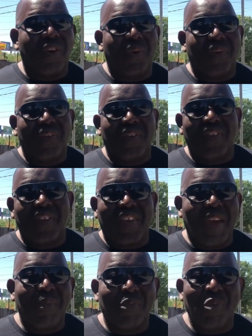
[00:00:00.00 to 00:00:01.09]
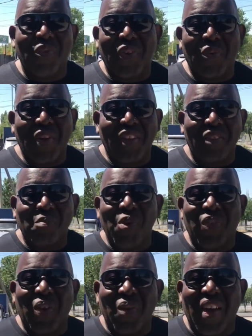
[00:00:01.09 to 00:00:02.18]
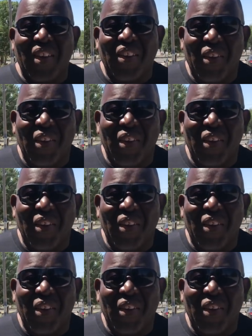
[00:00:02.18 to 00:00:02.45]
go. The camera's moving around. He's moving around